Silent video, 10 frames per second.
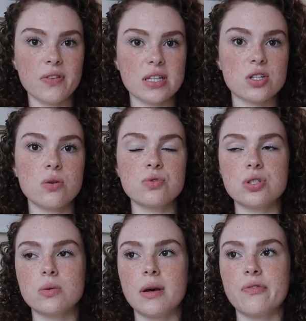Like don't
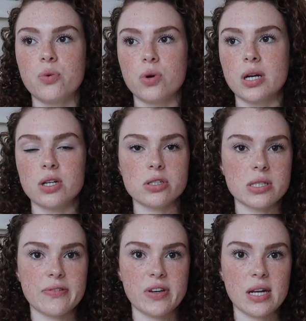do it for your
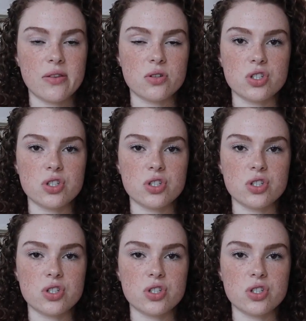significant other.